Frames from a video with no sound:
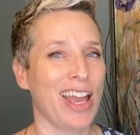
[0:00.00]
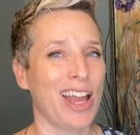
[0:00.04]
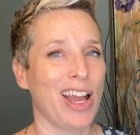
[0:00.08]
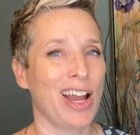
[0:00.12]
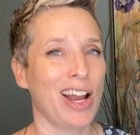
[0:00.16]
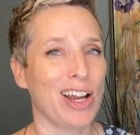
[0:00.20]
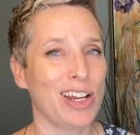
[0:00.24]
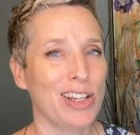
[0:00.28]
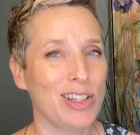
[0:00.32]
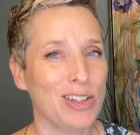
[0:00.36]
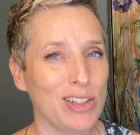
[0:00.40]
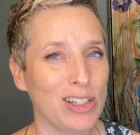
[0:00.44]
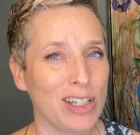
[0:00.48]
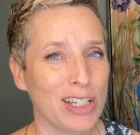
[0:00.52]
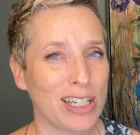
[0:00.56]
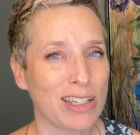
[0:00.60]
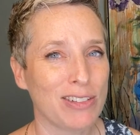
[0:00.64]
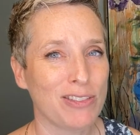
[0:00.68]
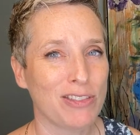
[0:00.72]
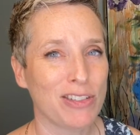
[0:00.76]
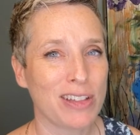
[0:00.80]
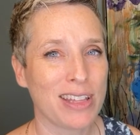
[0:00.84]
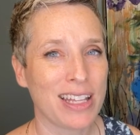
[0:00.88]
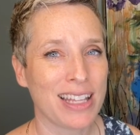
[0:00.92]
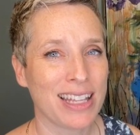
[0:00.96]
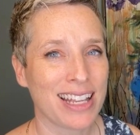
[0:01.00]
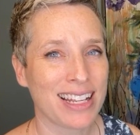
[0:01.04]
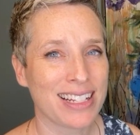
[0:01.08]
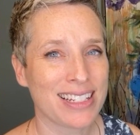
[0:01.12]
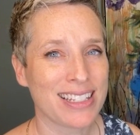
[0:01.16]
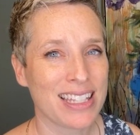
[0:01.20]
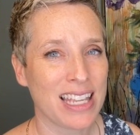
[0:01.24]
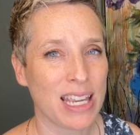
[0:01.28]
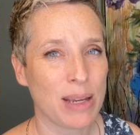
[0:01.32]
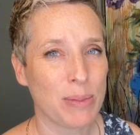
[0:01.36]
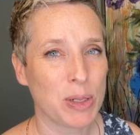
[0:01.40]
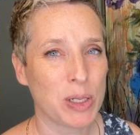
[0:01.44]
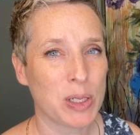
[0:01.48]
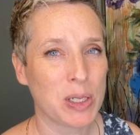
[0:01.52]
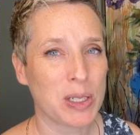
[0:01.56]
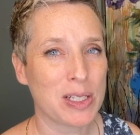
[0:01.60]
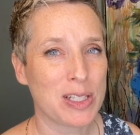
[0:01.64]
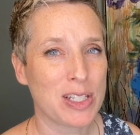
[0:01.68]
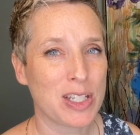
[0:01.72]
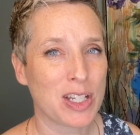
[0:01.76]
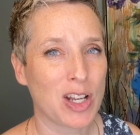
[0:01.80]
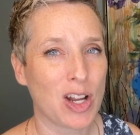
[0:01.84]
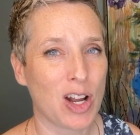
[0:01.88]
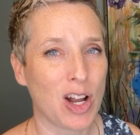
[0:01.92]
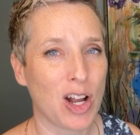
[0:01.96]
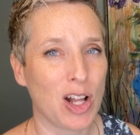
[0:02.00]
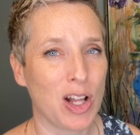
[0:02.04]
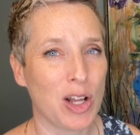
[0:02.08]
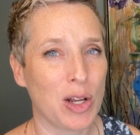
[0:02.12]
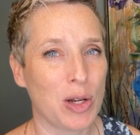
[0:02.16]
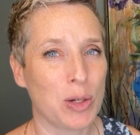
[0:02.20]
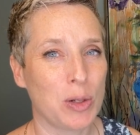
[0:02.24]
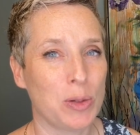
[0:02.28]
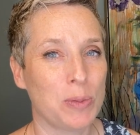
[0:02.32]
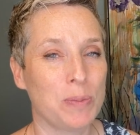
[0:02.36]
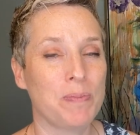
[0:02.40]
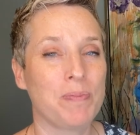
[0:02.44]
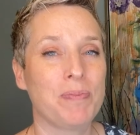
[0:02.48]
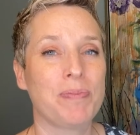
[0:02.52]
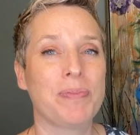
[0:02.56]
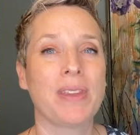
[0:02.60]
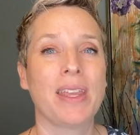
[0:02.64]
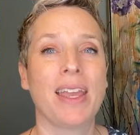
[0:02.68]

Are you looking for the next neighborhood to call home?